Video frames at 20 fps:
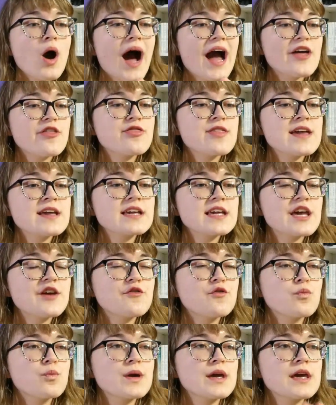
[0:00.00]
I think
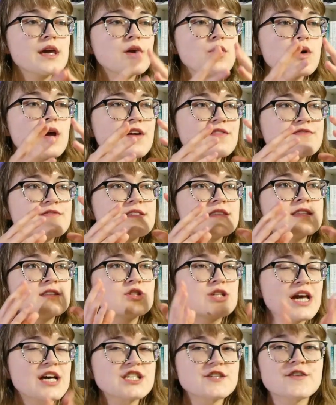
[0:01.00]
if
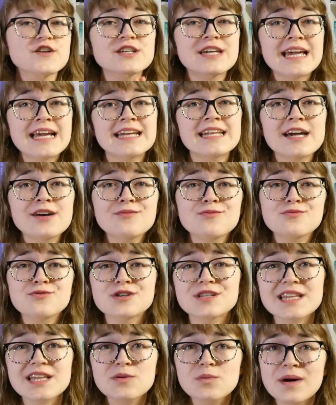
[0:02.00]
Tales of Arcadia
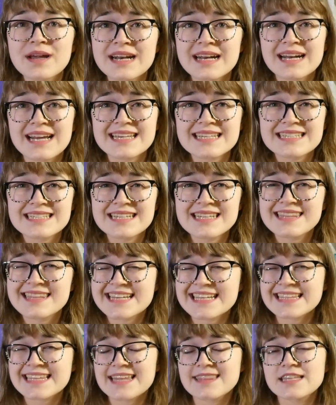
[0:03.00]
really wanted us to
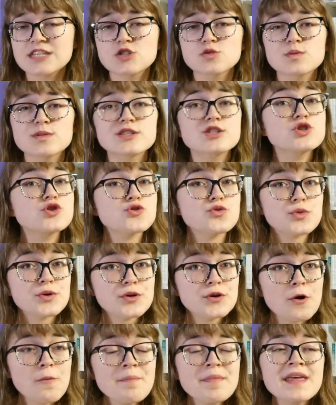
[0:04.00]
think that this was
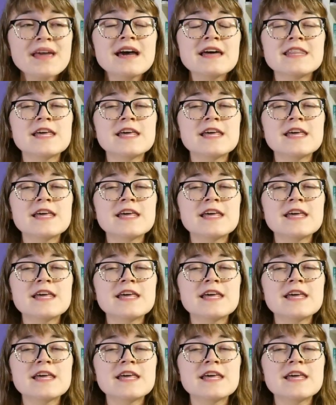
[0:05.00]
true,